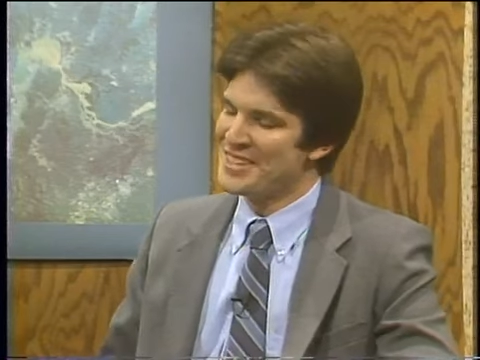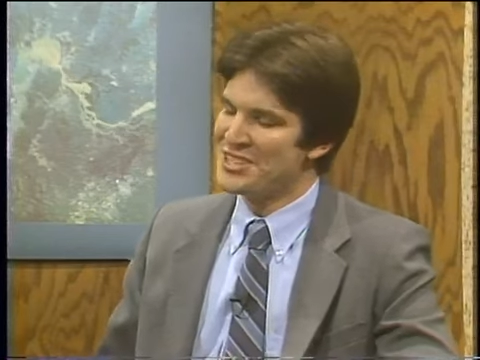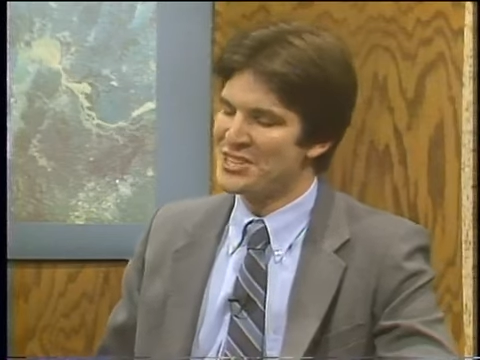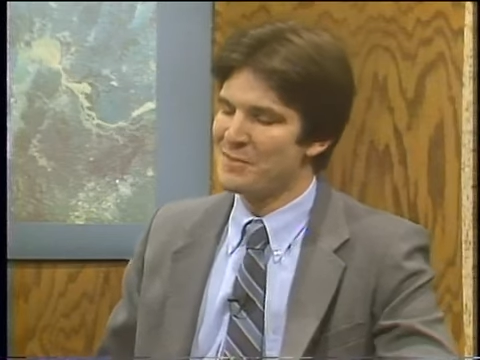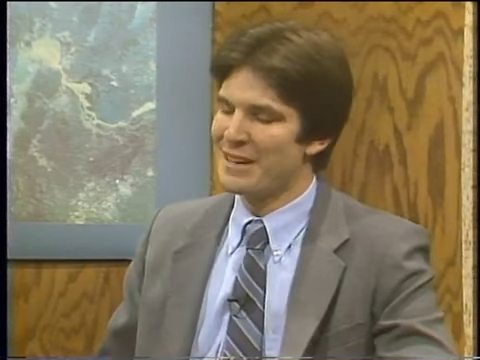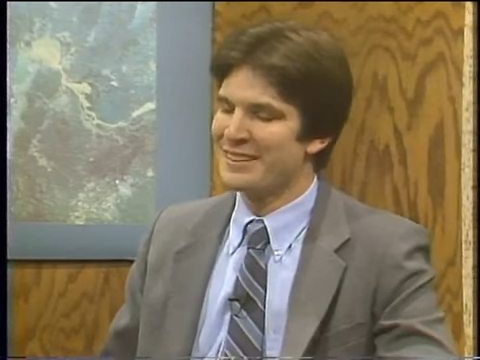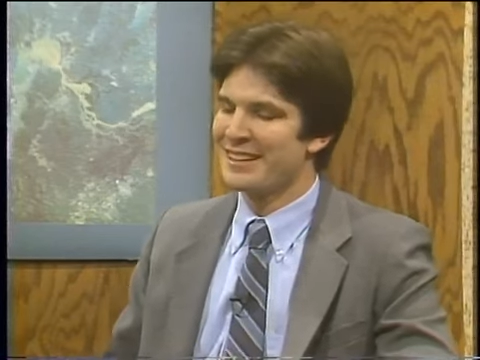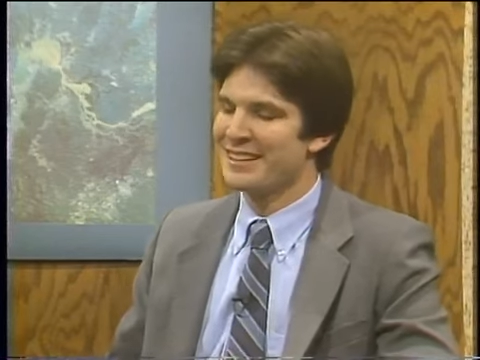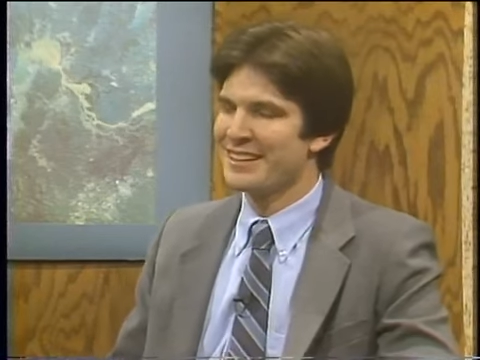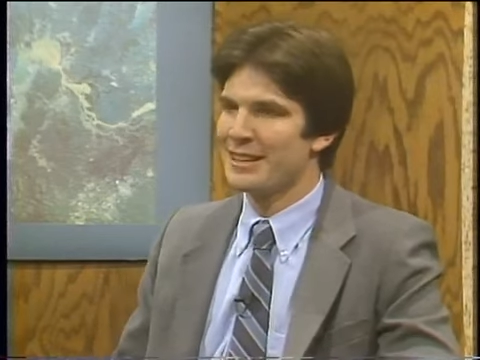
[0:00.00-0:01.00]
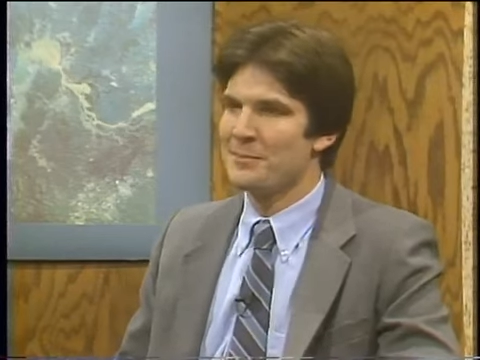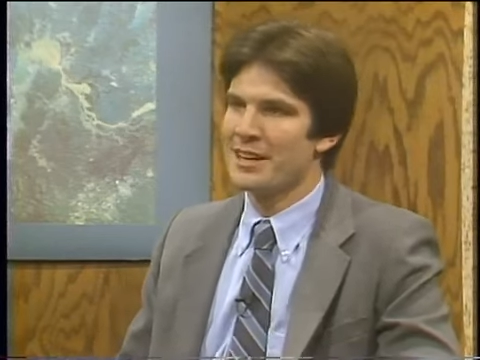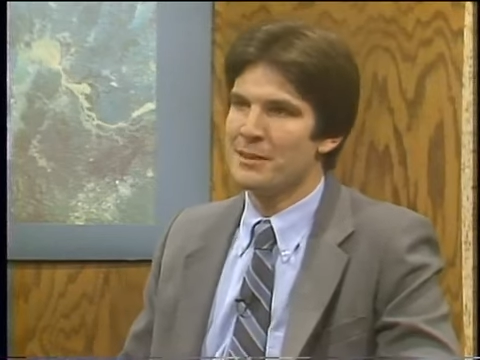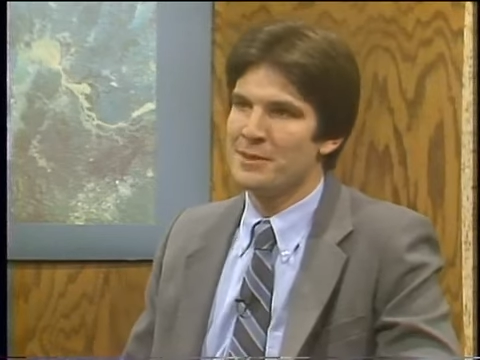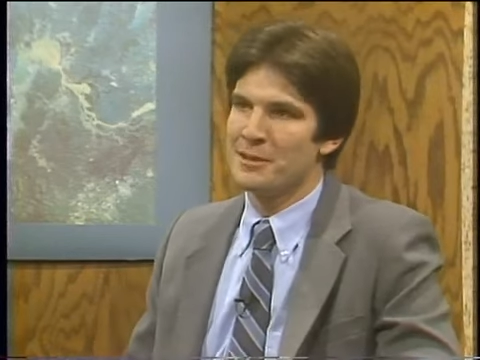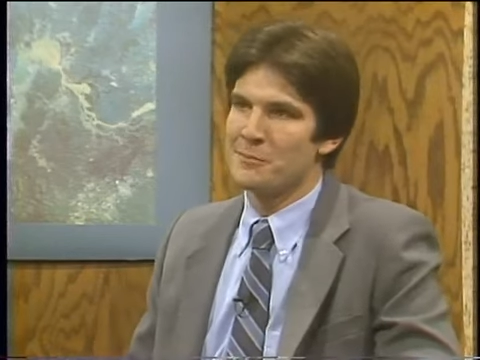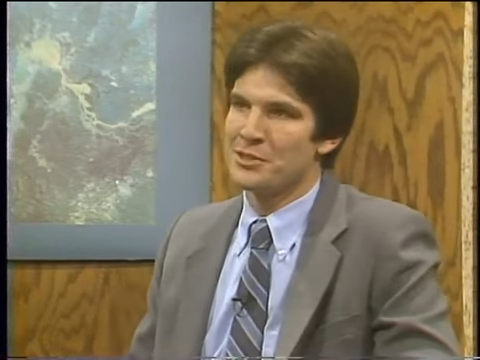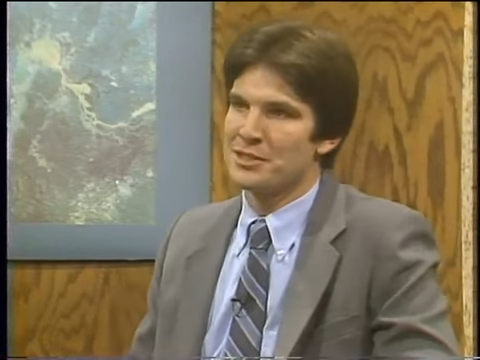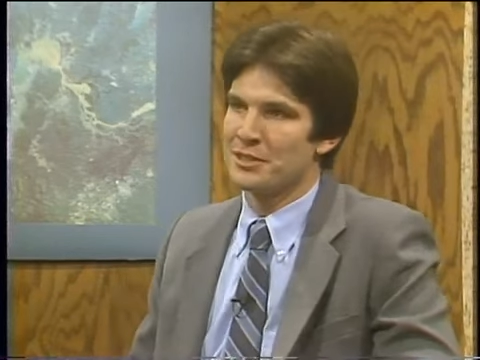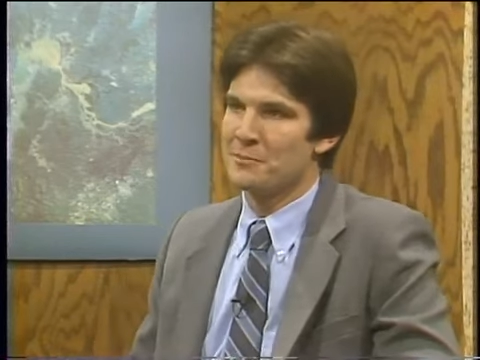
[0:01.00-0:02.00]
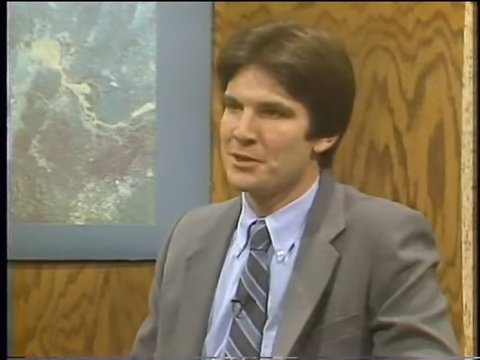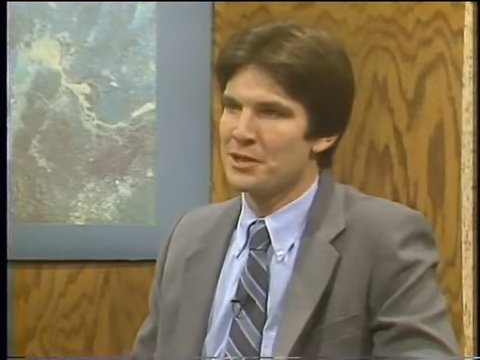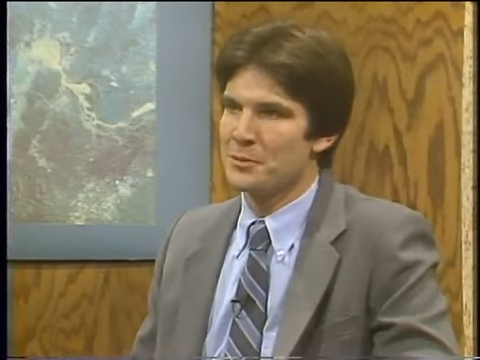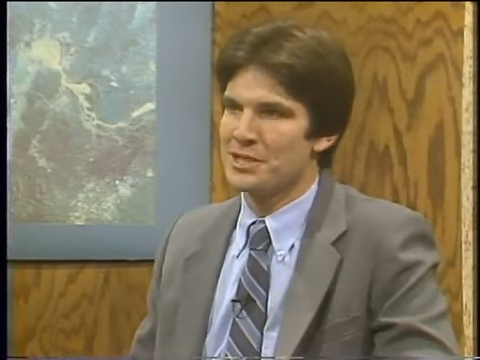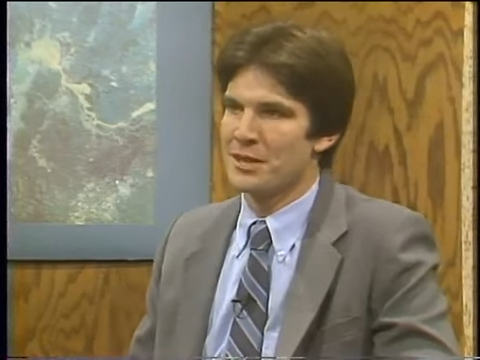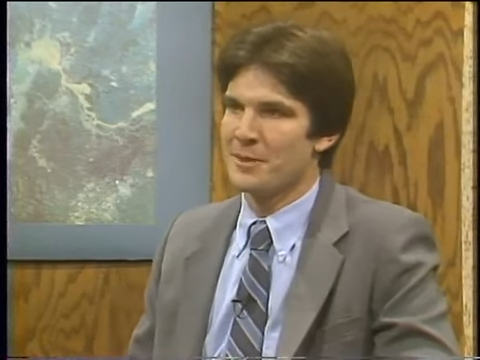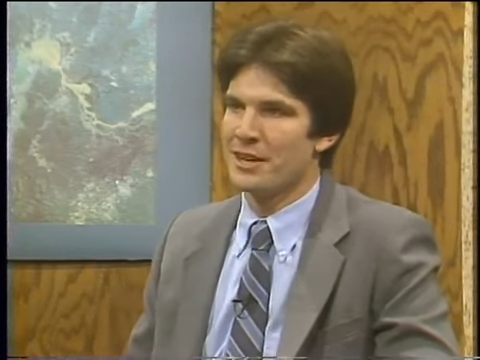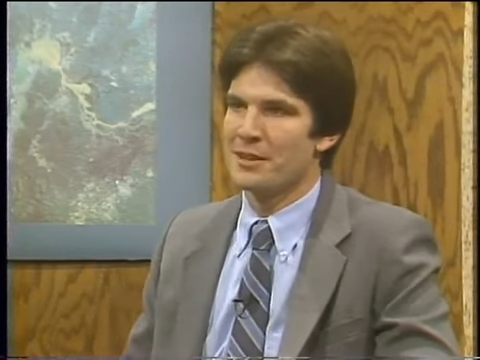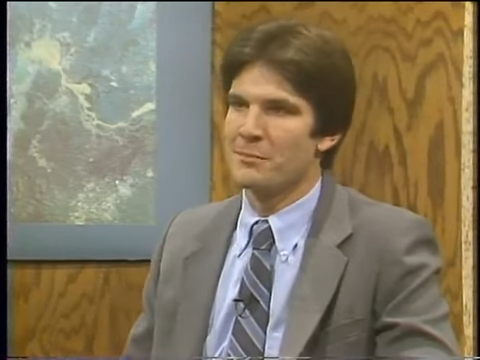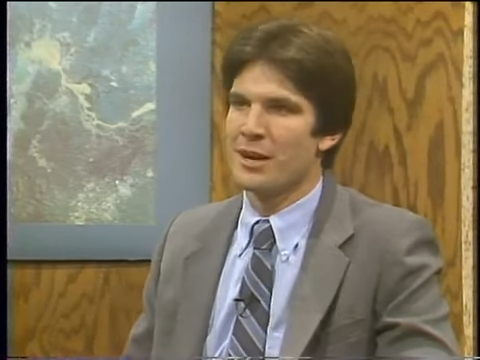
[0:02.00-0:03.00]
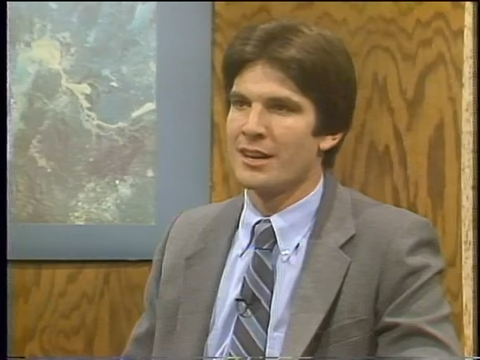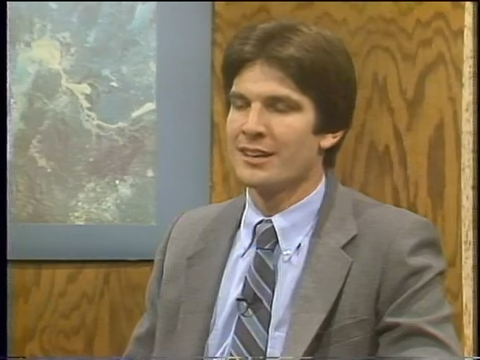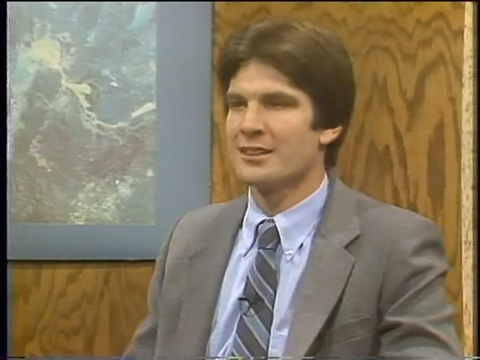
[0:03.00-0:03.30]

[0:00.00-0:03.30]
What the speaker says: Just about that time, the IBM personal computer was coming on the market,